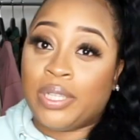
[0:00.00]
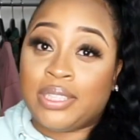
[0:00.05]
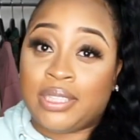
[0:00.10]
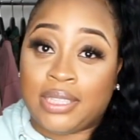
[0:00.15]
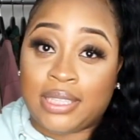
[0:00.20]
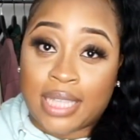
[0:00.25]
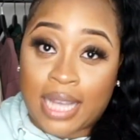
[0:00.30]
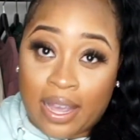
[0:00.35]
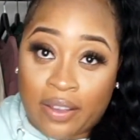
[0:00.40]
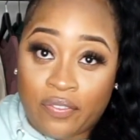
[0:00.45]

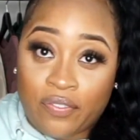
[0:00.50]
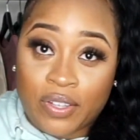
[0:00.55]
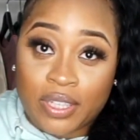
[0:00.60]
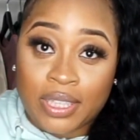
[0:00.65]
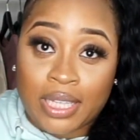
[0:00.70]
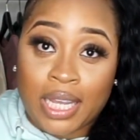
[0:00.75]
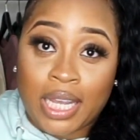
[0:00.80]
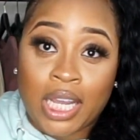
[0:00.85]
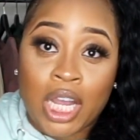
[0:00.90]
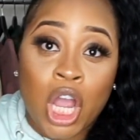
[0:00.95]
would
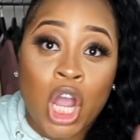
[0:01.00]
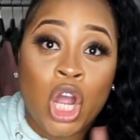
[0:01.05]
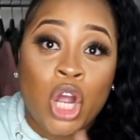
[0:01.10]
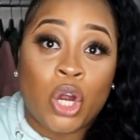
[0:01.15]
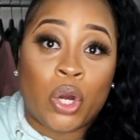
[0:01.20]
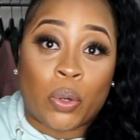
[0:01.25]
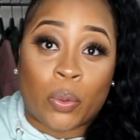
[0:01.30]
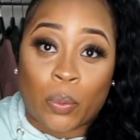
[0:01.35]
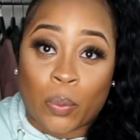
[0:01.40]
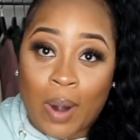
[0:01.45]
definitely
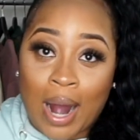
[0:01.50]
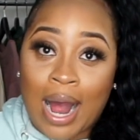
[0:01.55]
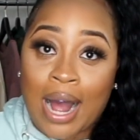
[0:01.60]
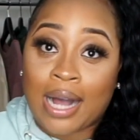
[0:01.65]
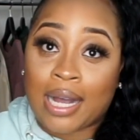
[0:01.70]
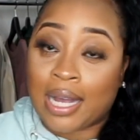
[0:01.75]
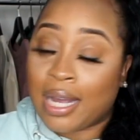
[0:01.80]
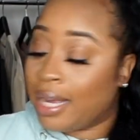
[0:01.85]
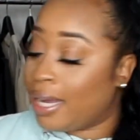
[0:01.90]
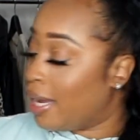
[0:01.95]

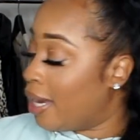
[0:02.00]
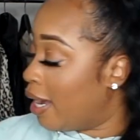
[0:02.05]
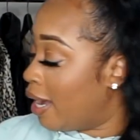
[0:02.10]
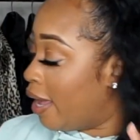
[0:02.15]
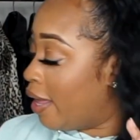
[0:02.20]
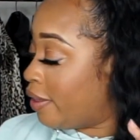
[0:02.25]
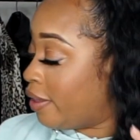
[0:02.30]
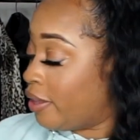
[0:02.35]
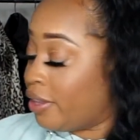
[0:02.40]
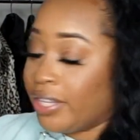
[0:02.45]
rock
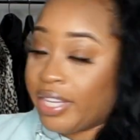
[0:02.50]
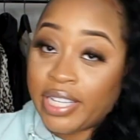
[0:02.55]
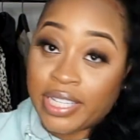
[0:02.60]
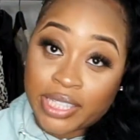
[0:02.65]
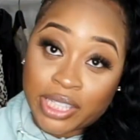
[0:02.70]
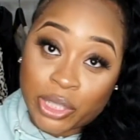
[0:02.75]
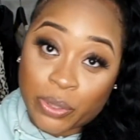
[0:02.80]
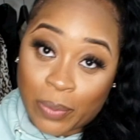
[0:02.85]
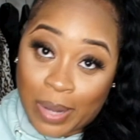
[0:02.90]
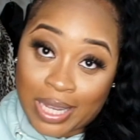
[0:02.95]

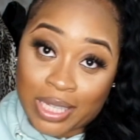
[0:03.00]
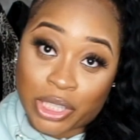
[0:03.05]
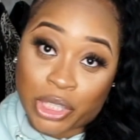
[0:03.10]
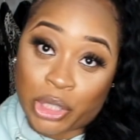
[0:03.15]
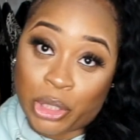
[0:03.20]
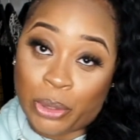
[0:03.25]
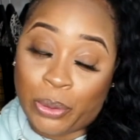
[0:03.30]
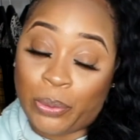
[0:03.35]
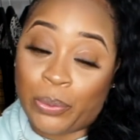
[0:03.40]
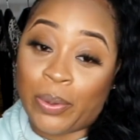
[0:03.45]
this
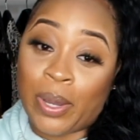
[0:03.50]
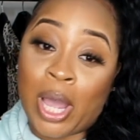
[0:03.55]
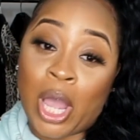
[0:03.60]
sweatsuit